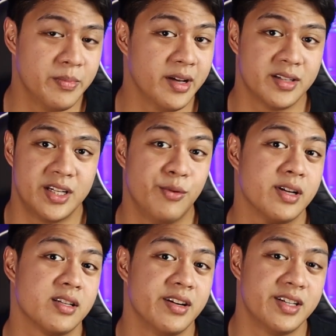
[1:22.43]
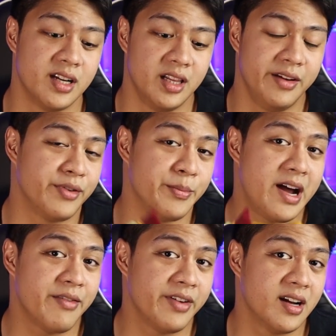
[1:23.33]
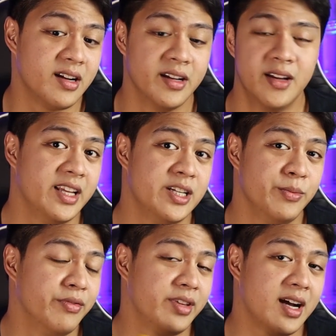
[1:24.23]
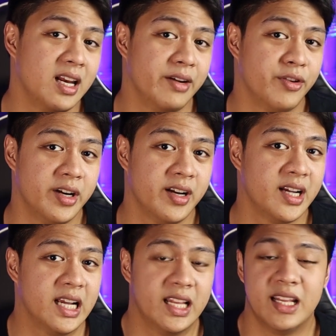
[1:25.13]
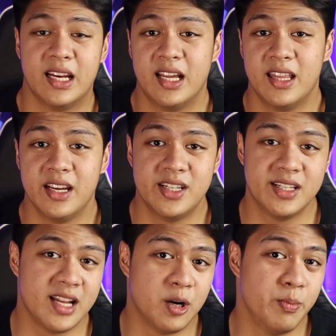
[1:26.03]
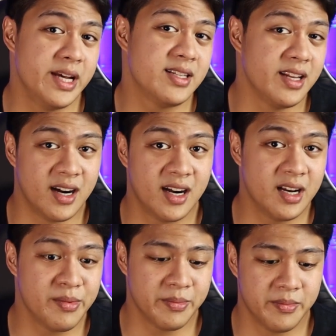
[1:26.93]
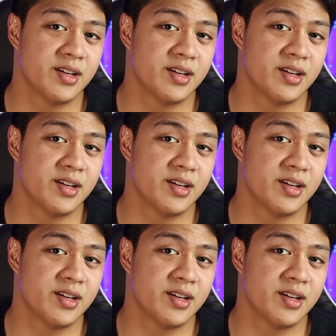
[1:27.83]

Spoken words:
because she was originally from Africa and she moved to California, and then I think she's now based in Harlem.